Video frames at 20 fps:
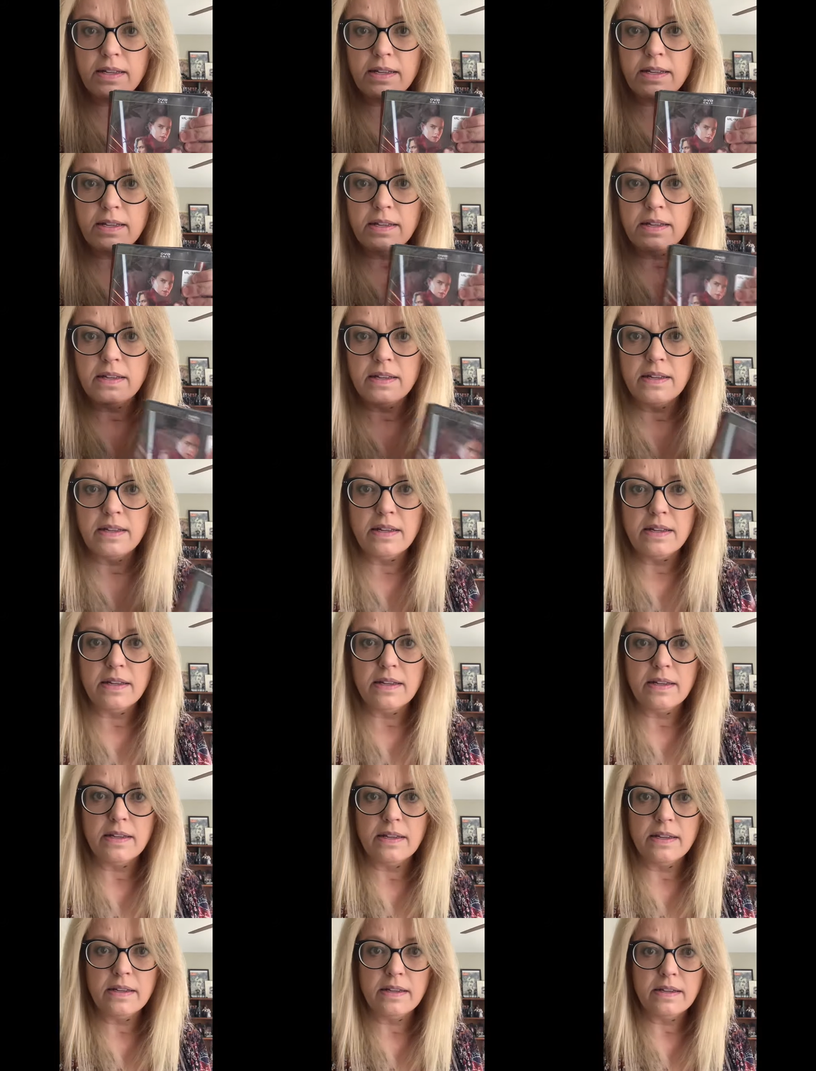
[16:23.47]

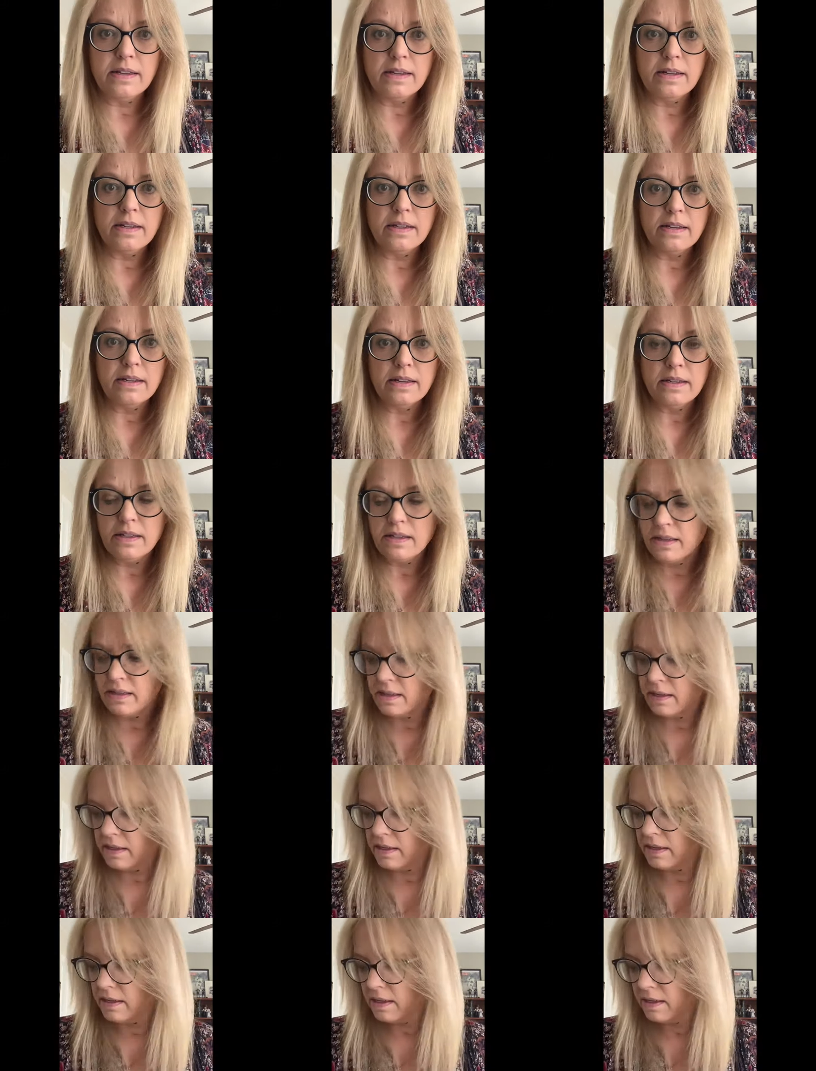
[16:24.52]

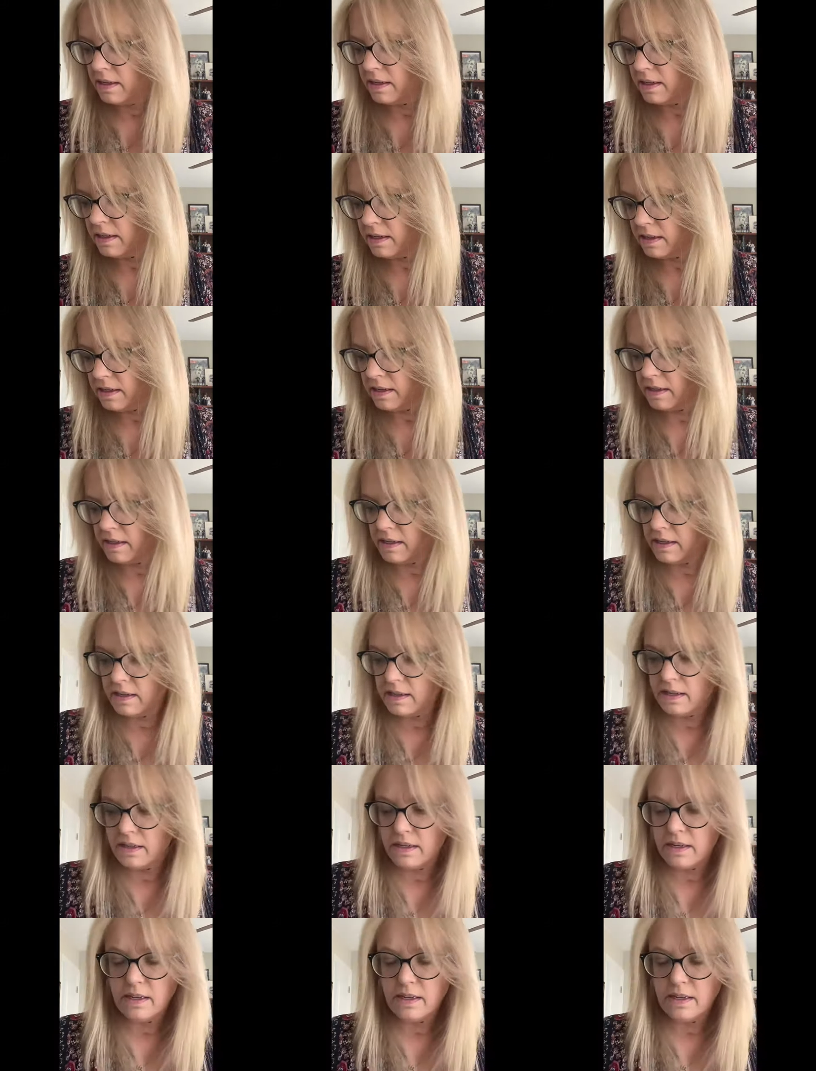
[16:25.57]
Nobody speaks.